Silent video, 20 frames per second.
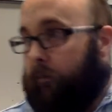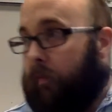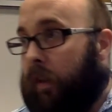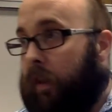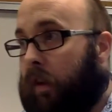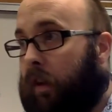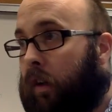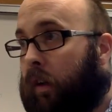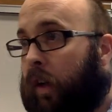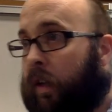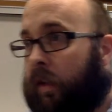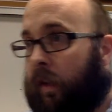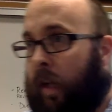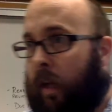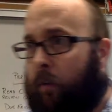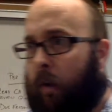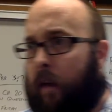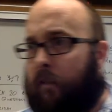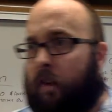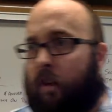Okay, does anyone
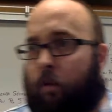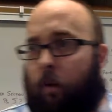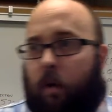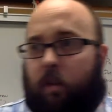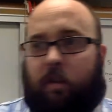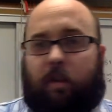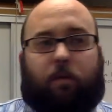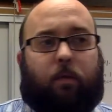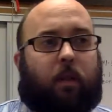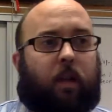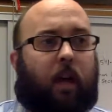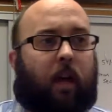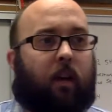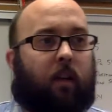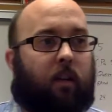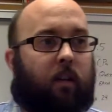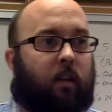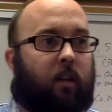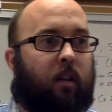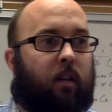have any questions with that?
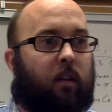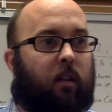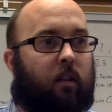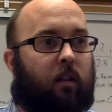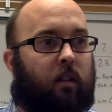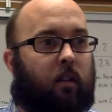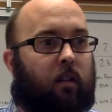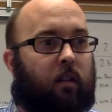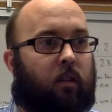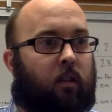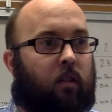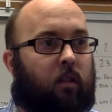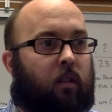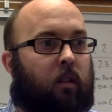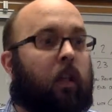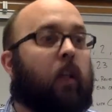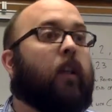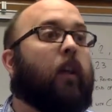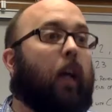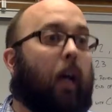
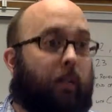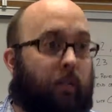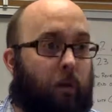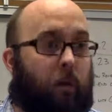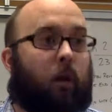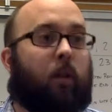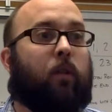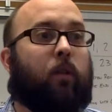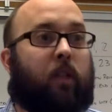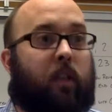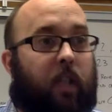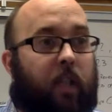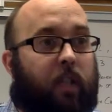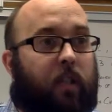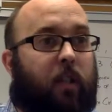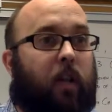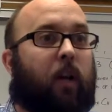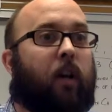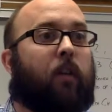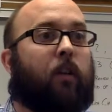Yeah, if you want to use a
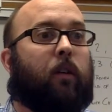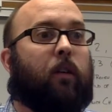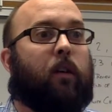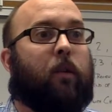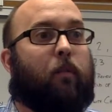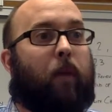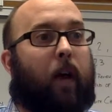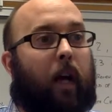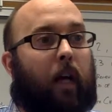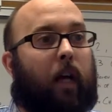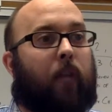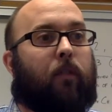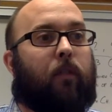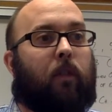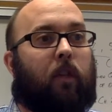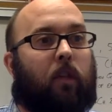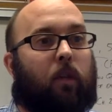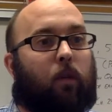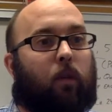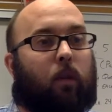dictionary, they're in the back if you need
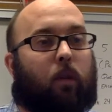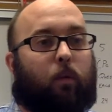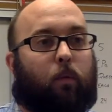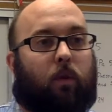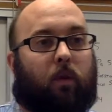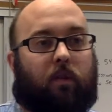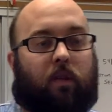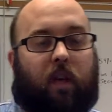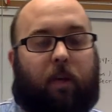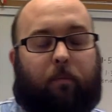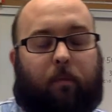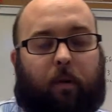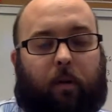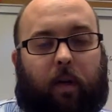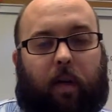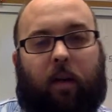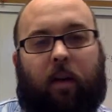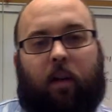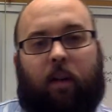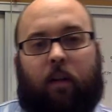to look words up, okay?
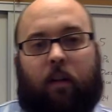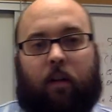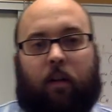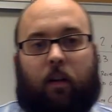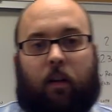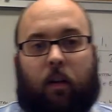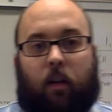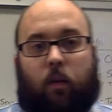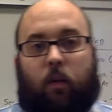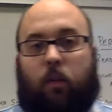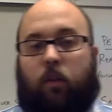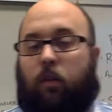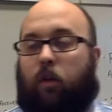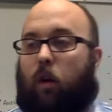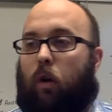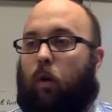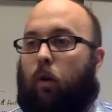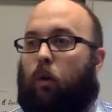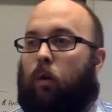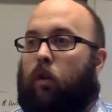
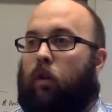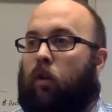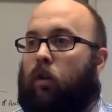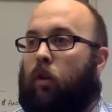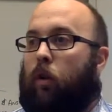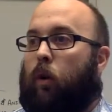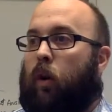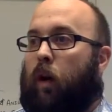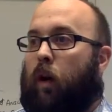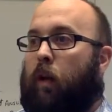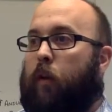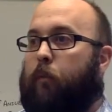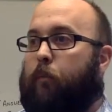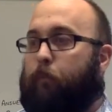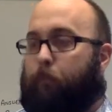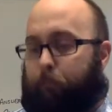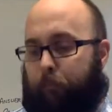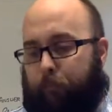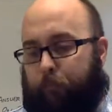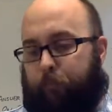So go ahead,
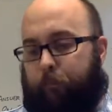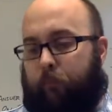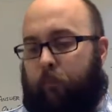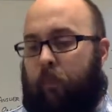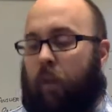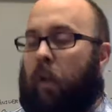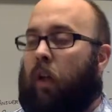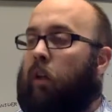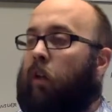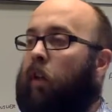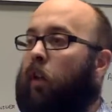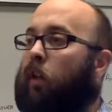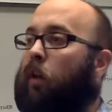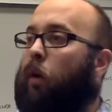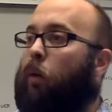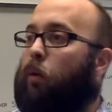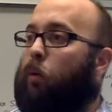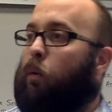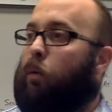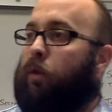get
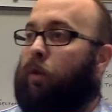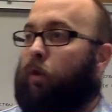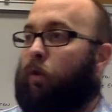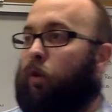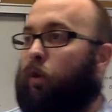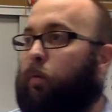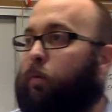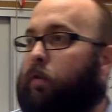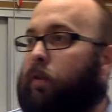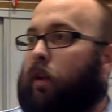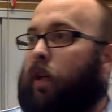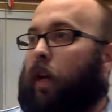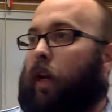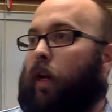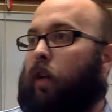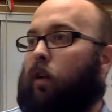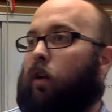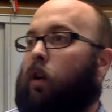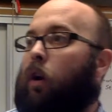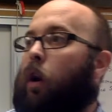going with your groups,
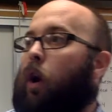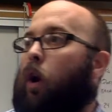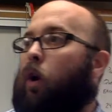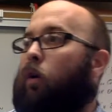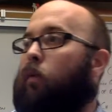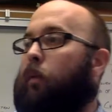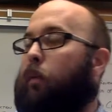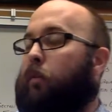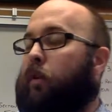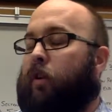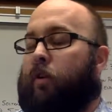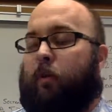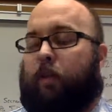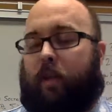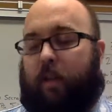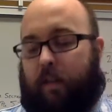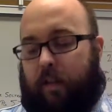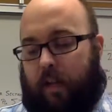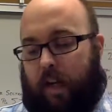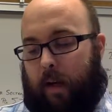and remember you're doing the
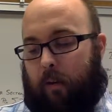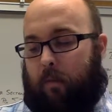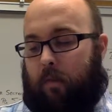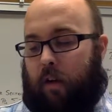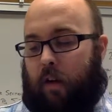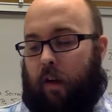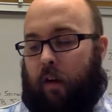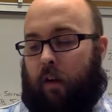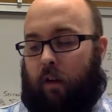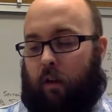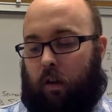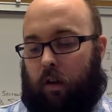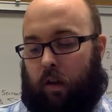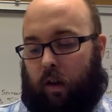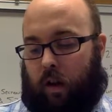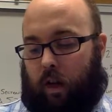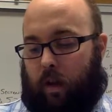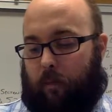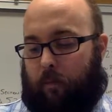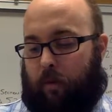same thing, looking
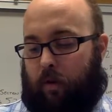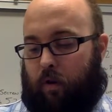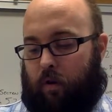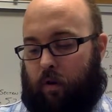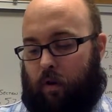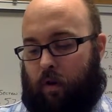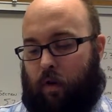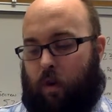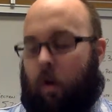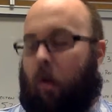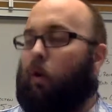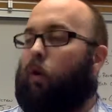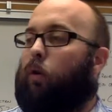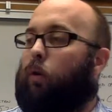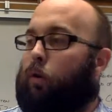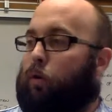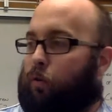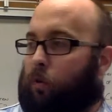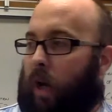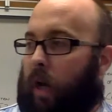up
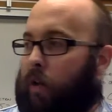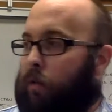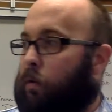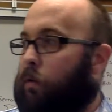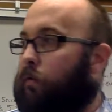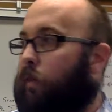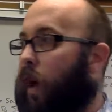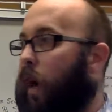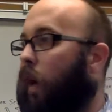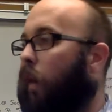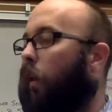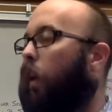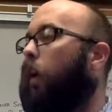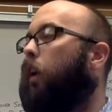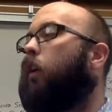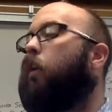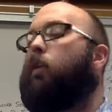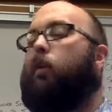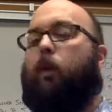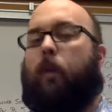whose rights were violated,
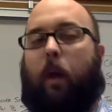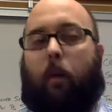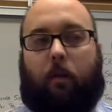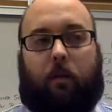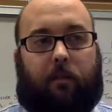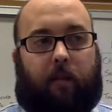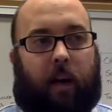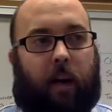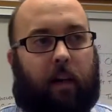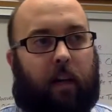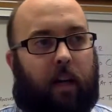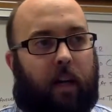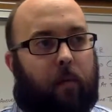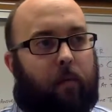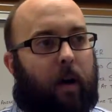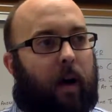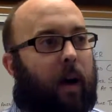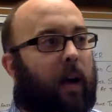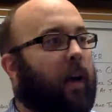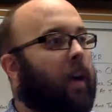who they were violated
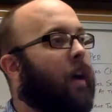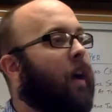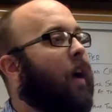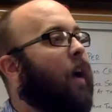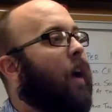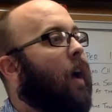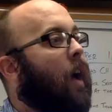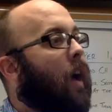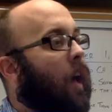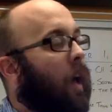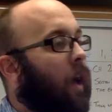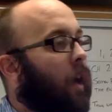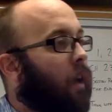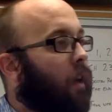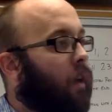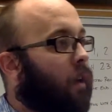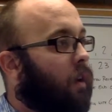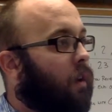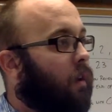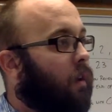by, and